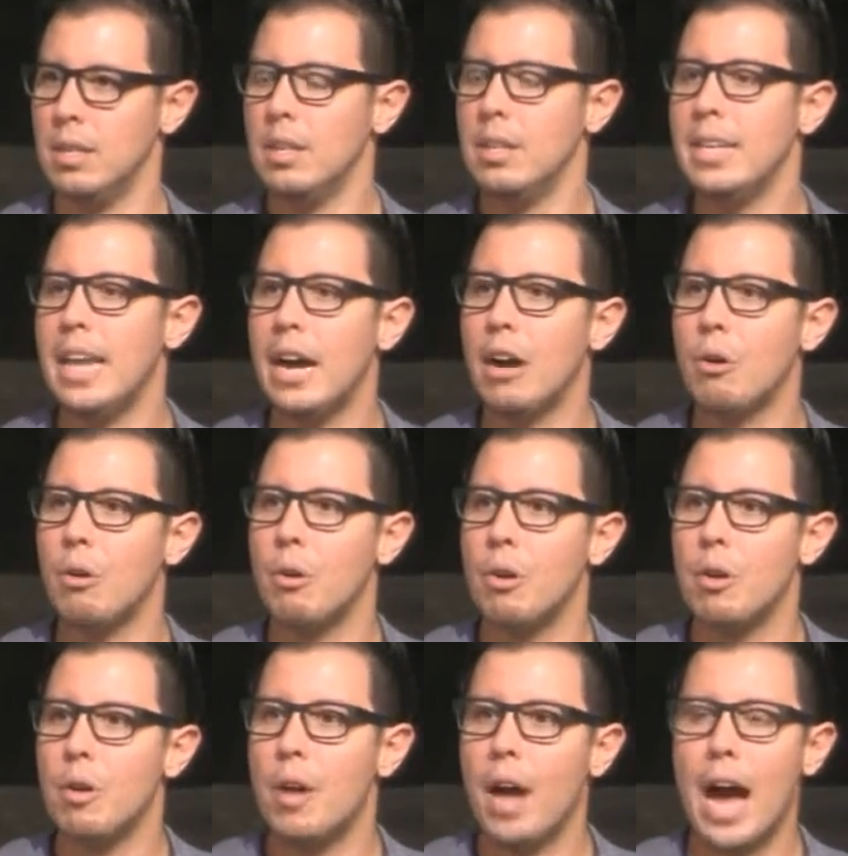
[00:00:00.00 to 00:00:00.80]
Now,
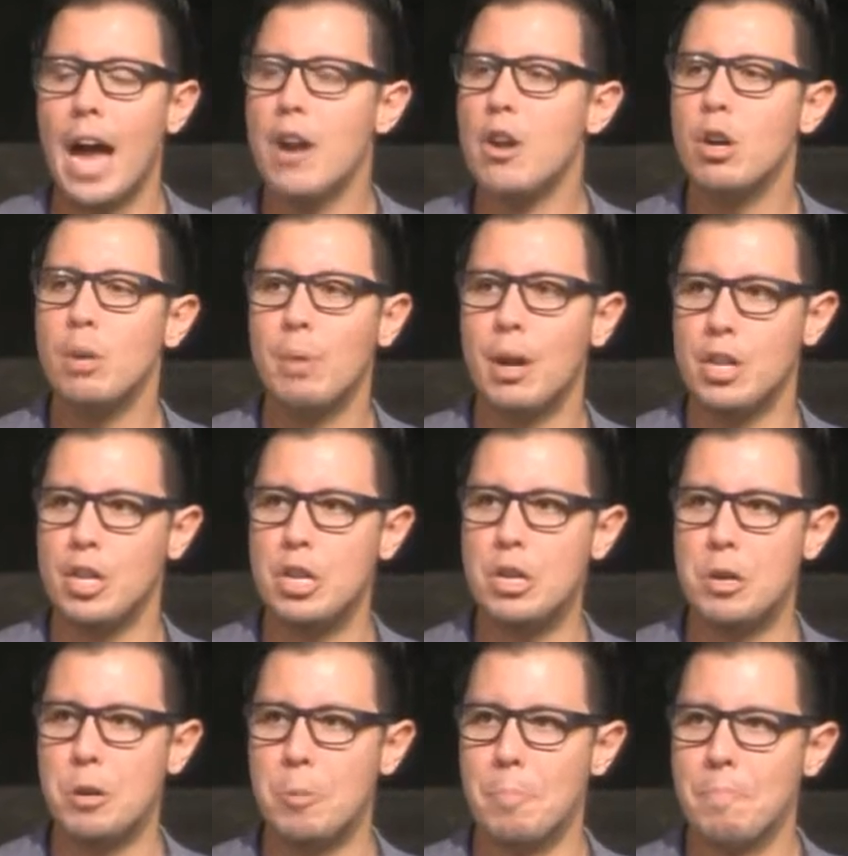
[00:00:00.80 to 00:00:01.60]
I don't know about
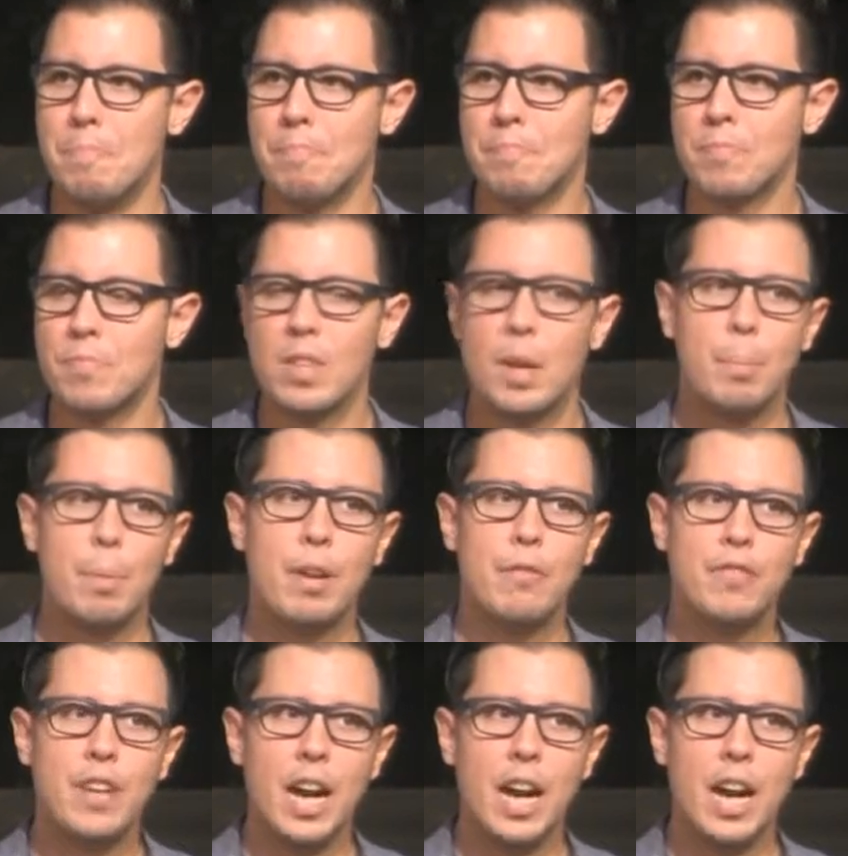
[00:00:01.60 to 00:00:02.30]
you, but if